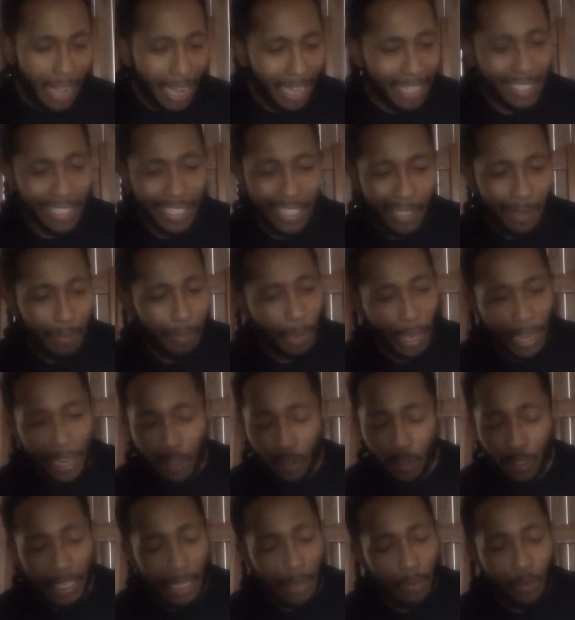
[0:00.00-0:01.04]
I see the
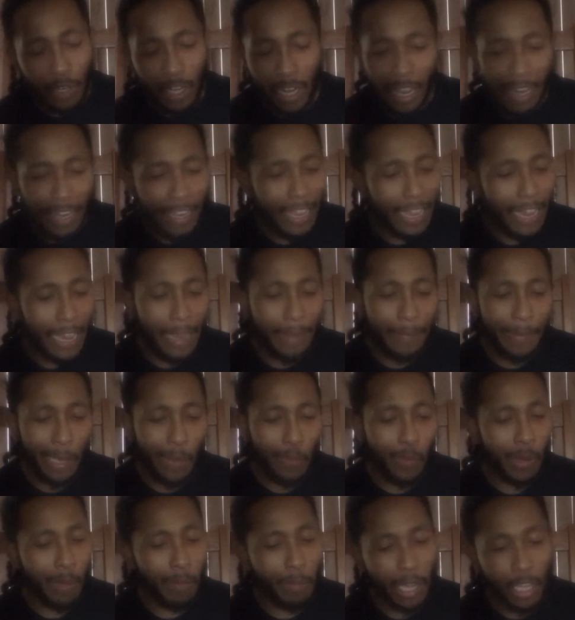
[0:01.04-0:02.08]
Bengals, they win that game, they
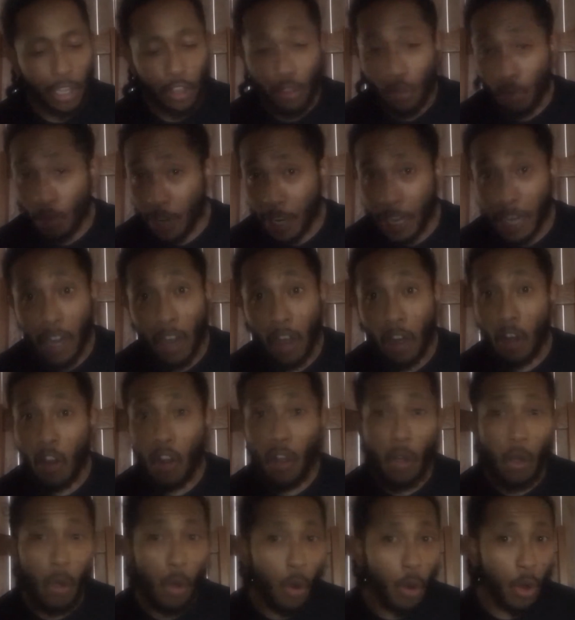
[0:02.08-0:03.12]
win by 3,
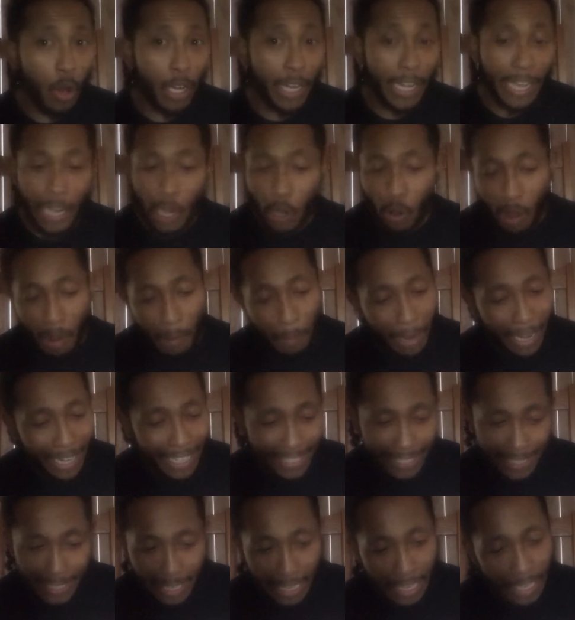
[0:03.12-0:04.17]
or they go up by
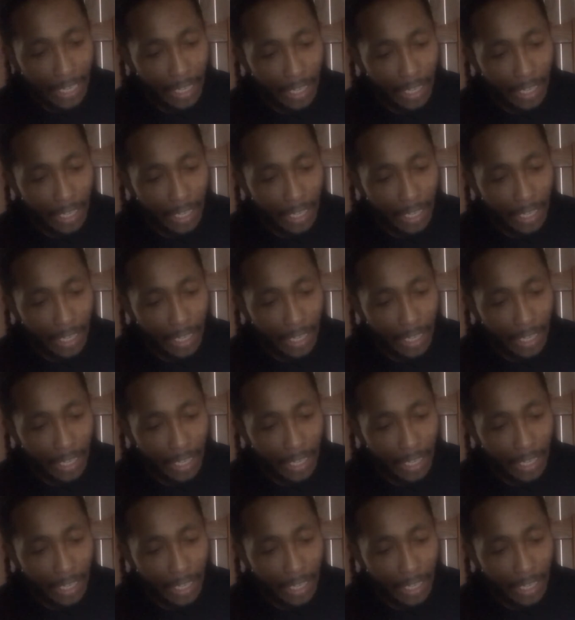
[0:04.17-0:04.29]
10.